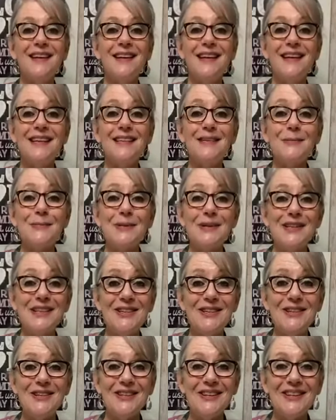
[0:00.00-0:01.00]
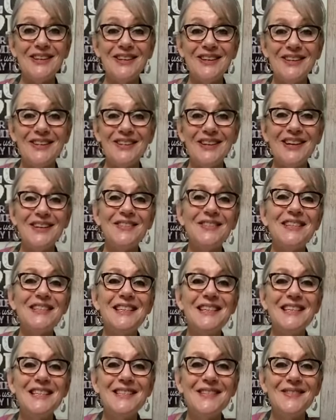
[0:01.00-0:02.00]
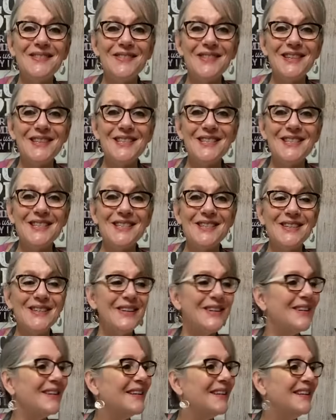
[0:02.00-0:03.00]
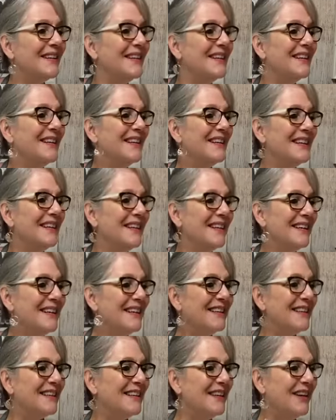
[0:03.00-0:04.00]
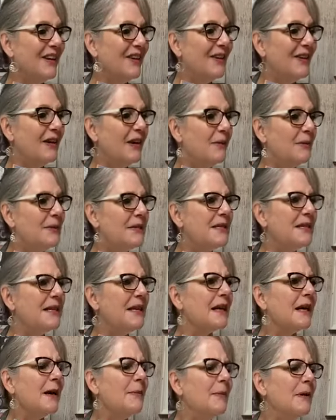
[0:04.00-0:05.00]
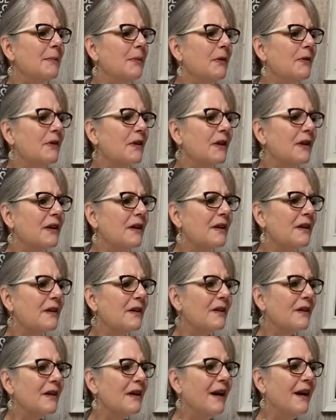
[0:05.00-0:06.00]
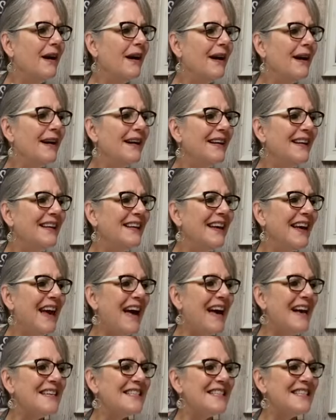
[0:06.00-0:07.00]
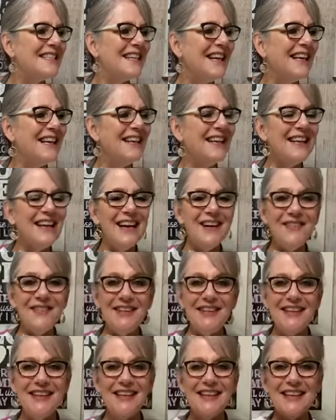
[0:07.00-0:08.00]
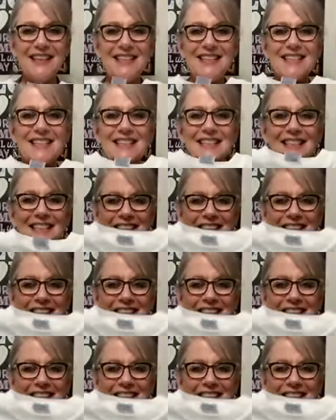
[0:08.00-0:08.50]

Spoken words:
It's pretty darn cute. Every day is a fresh start. So let me see it come up over here. Yes, I love it.